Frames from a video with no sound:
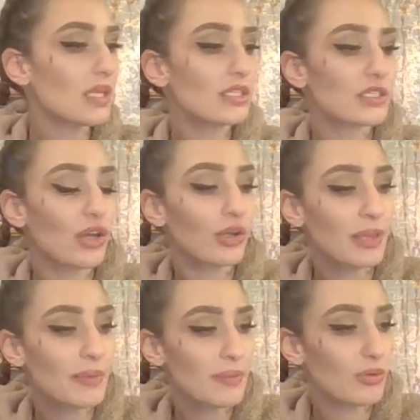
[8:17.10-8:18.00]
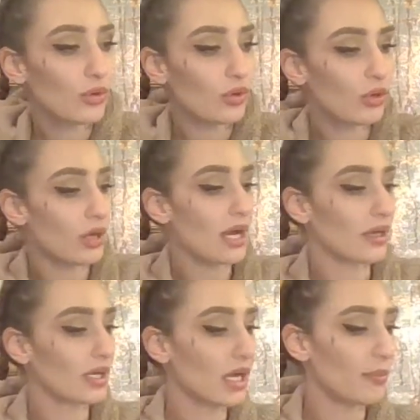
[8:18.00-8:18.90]
So let me pull a
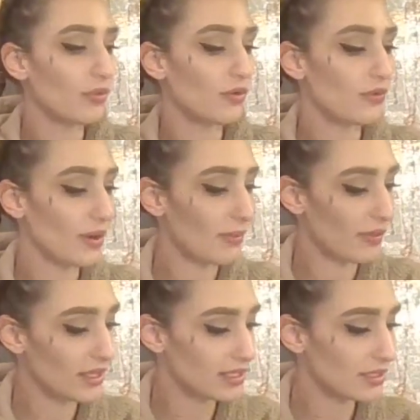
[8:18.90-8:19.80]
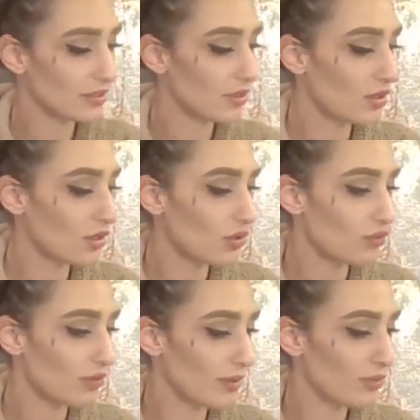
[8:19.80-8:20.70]
couple from this
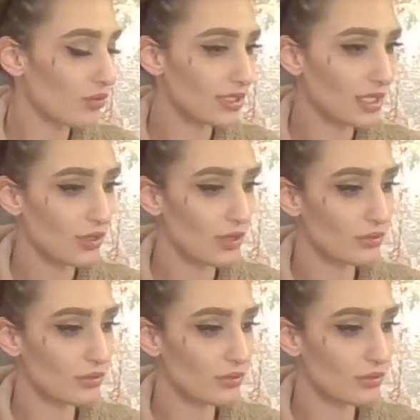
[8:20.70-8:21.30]
Rebel Tarot.